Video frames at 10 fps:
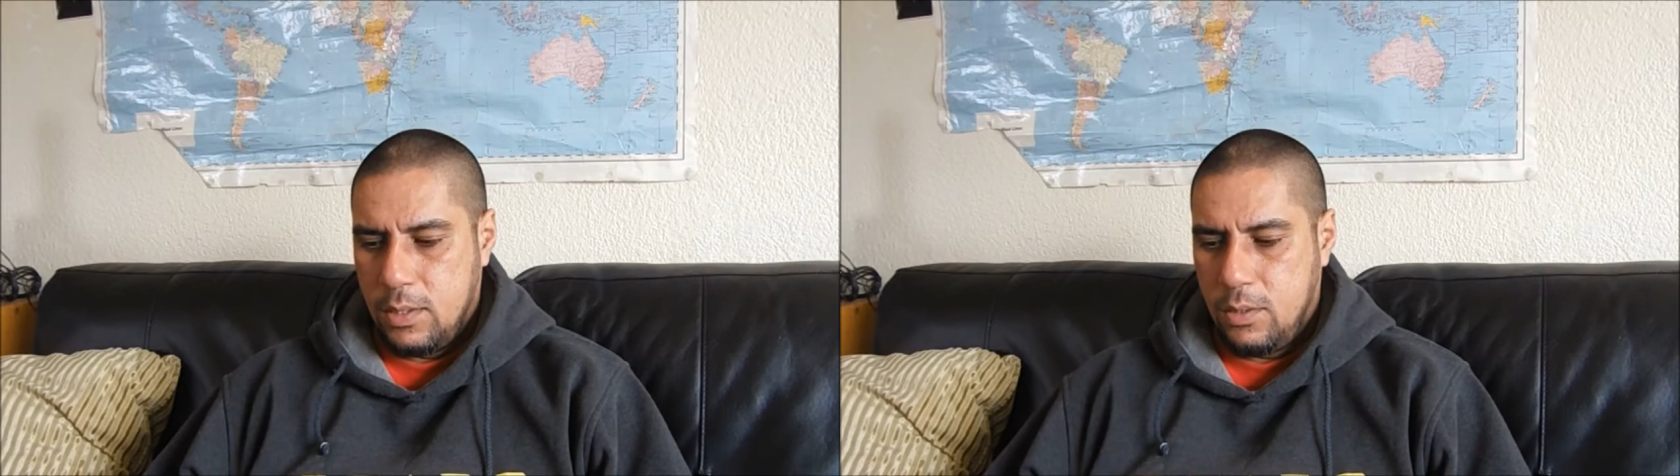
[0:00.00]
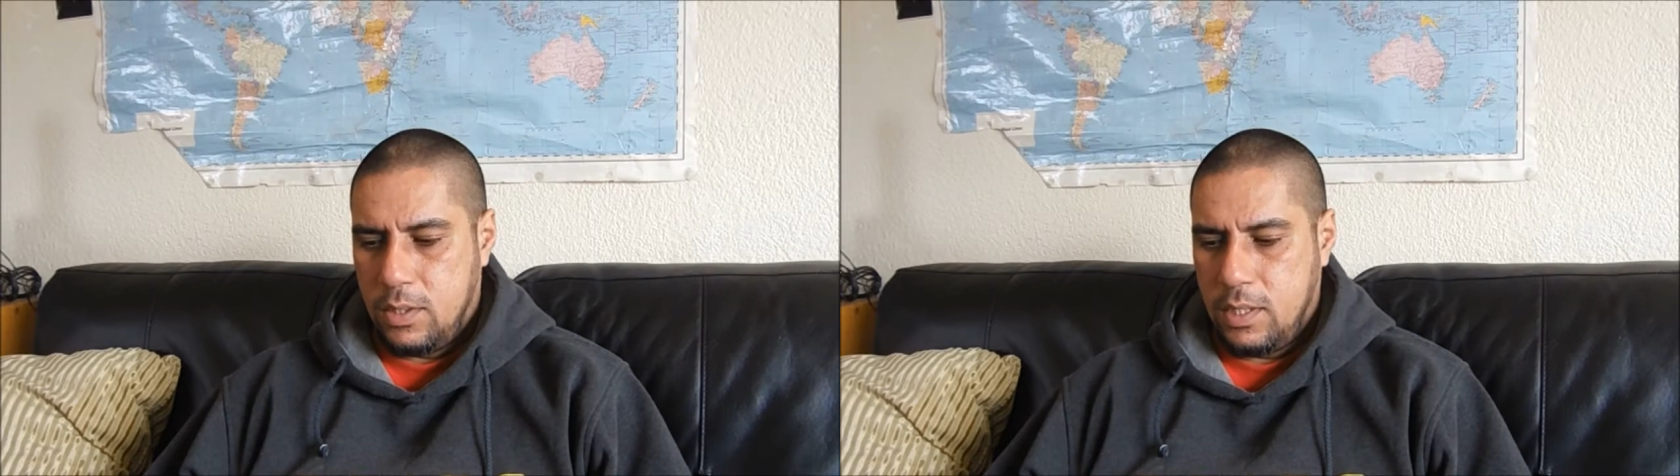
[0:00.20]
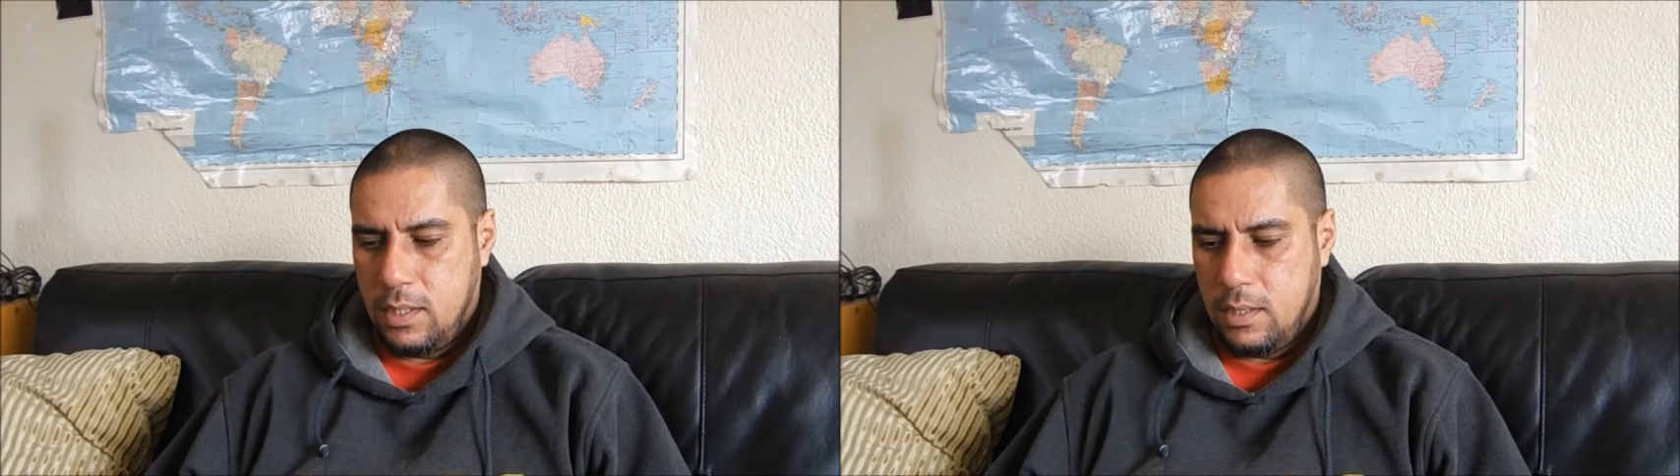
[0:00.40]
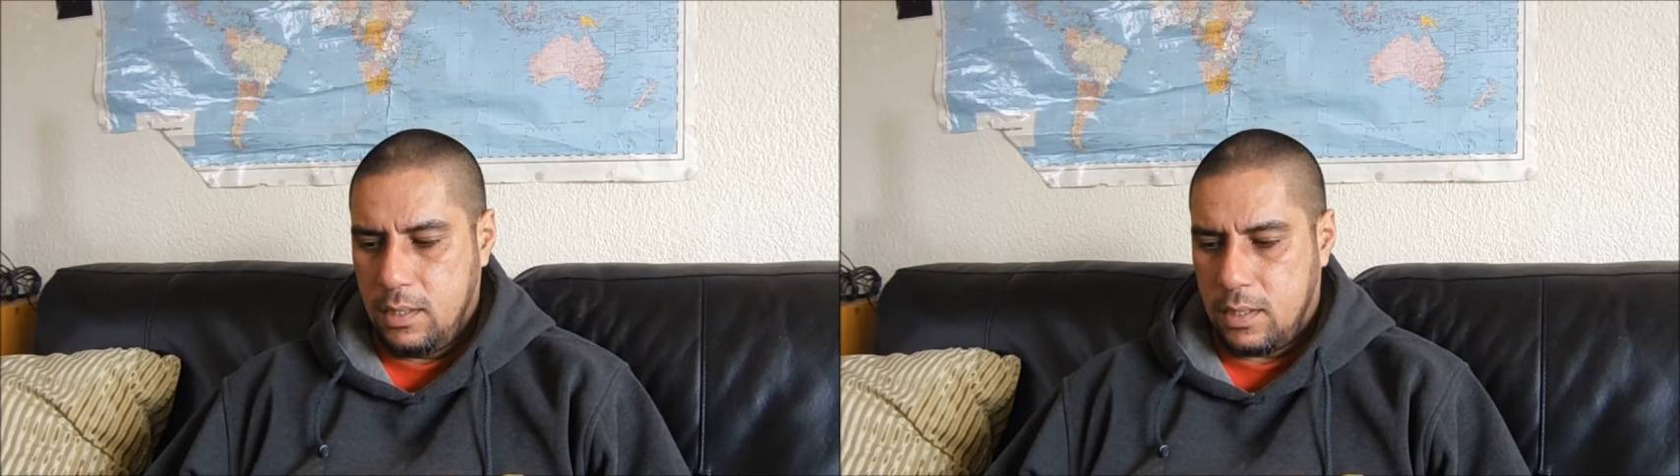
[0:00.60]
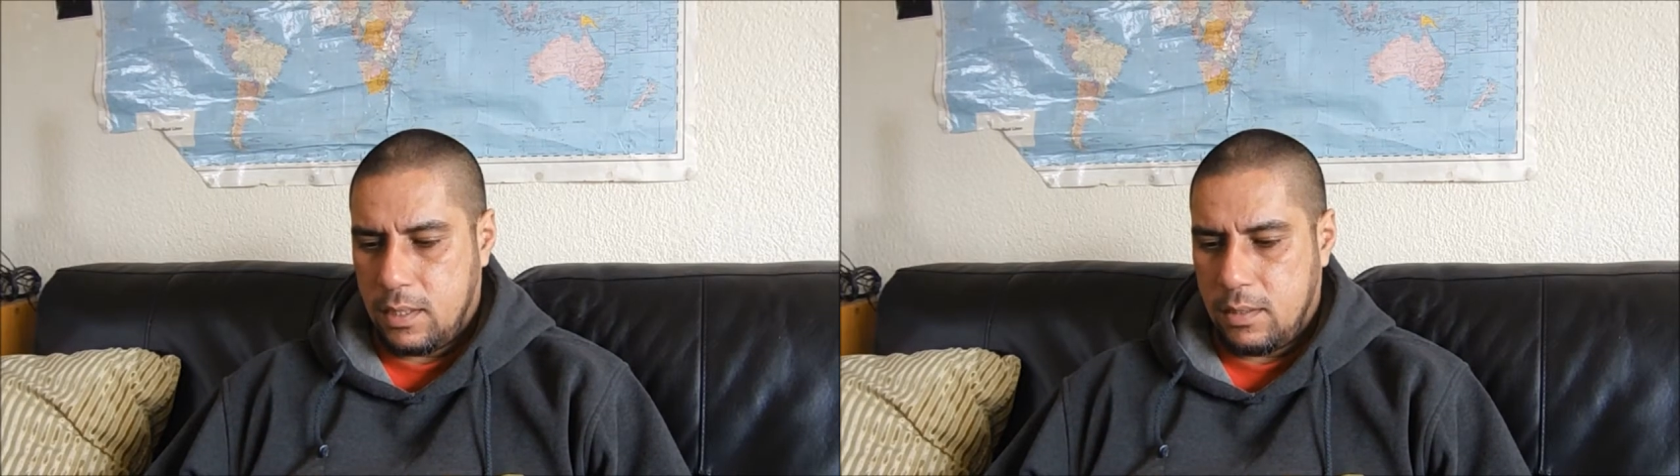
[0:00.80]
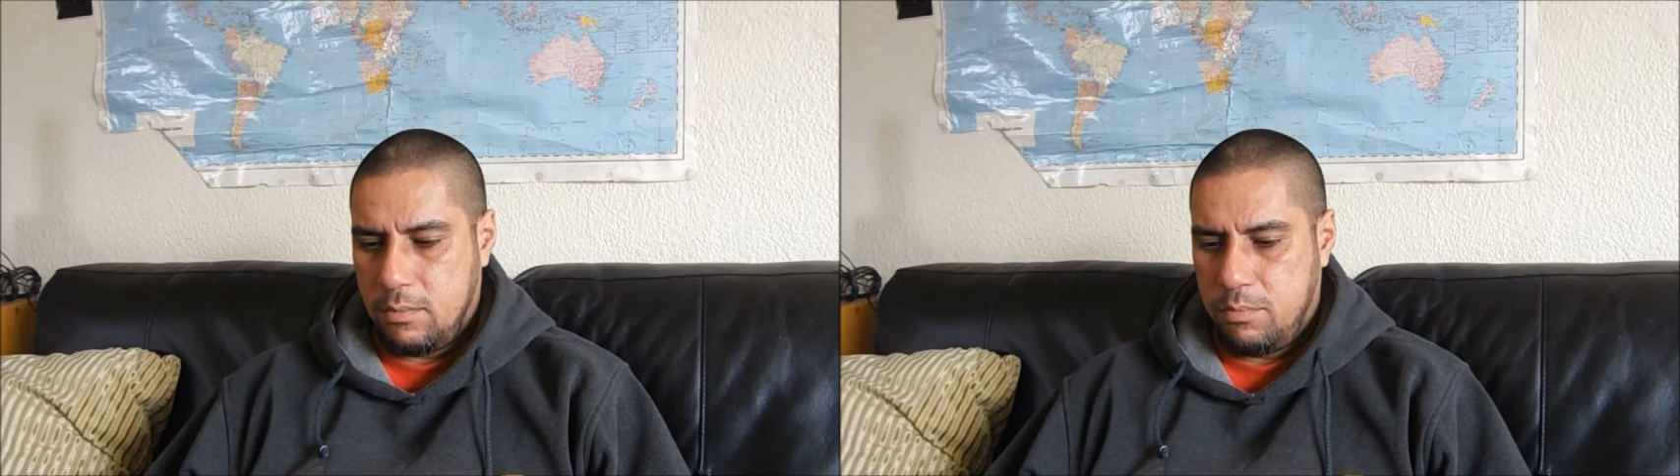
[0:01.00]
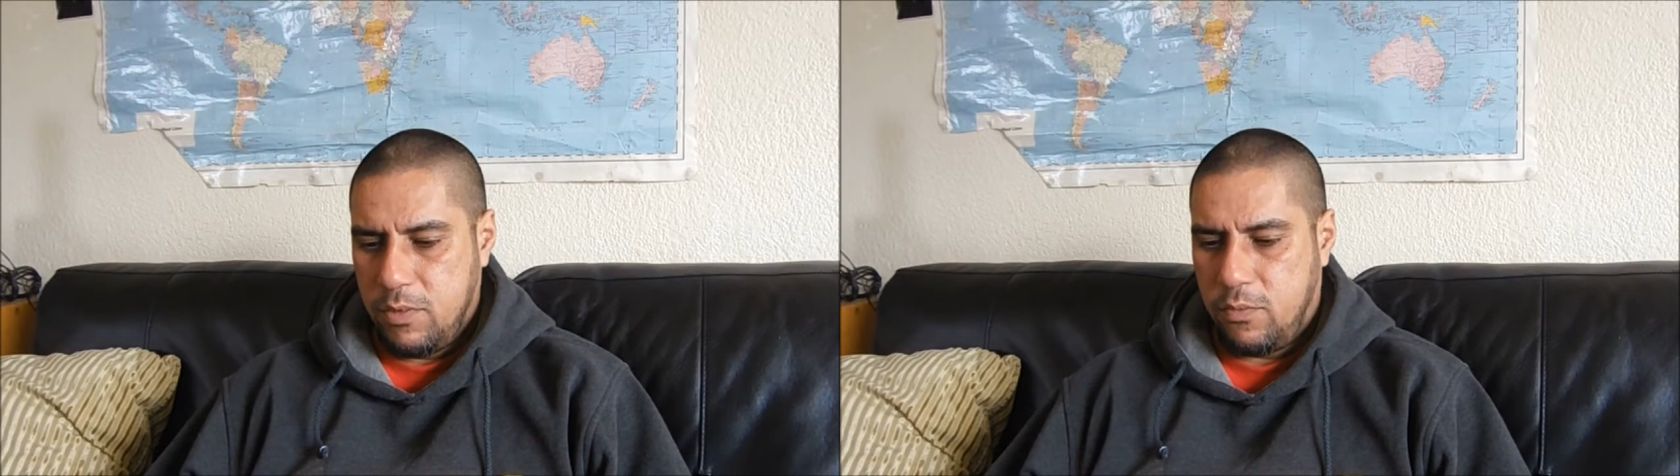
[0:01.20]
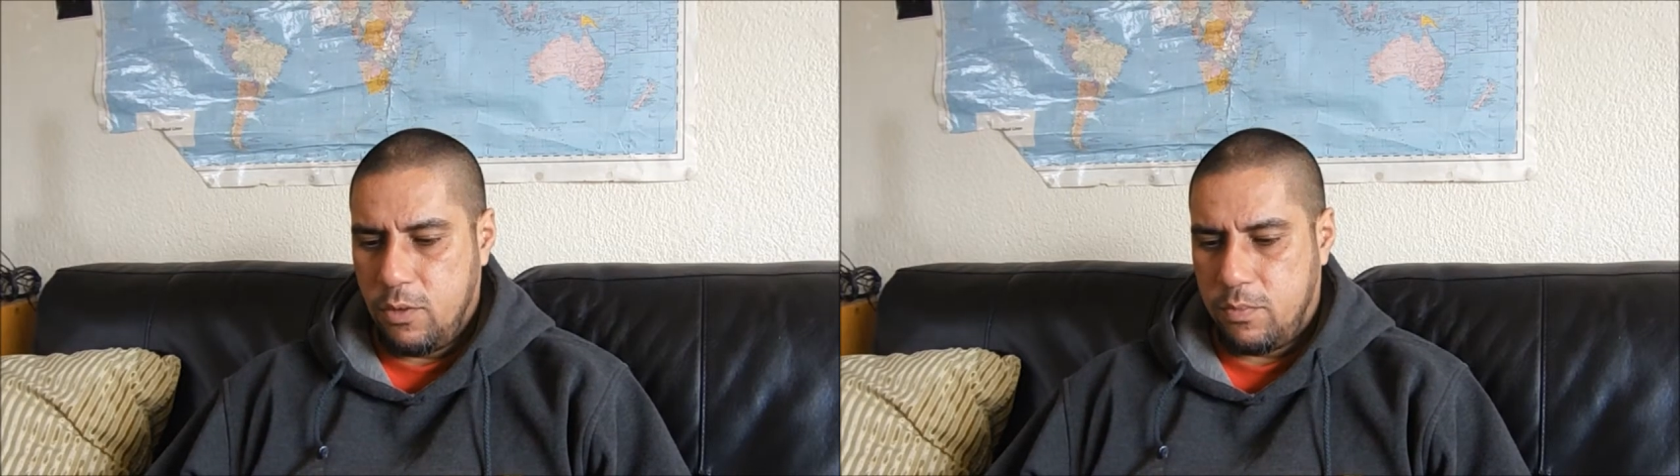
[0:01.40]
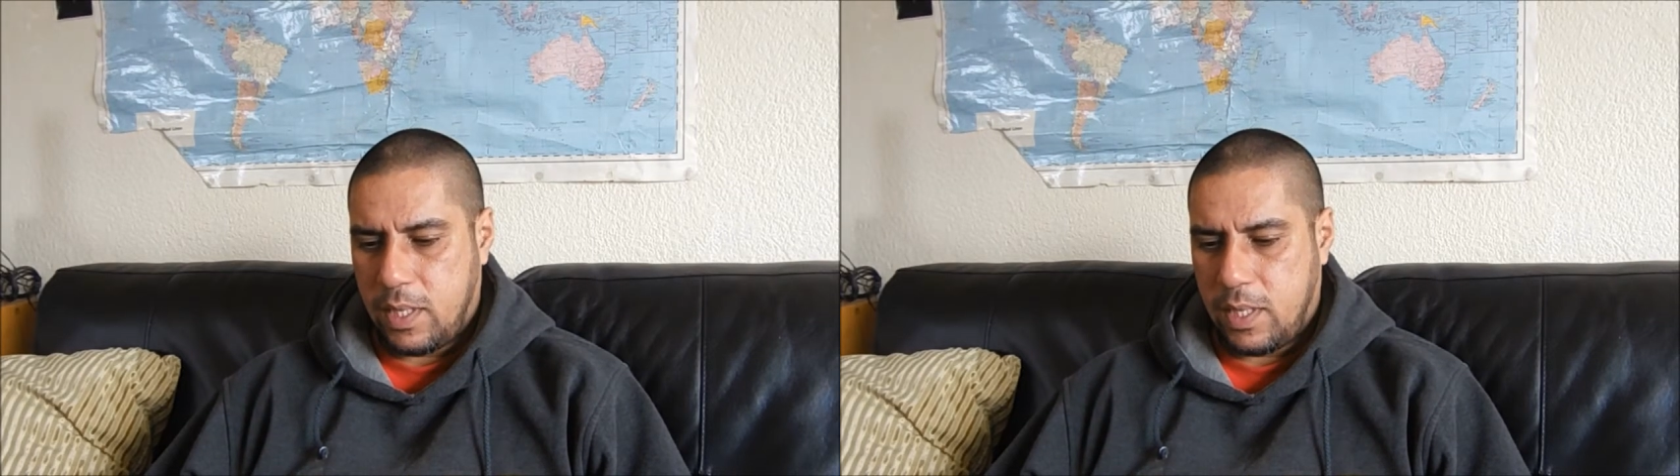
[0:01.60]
You see, before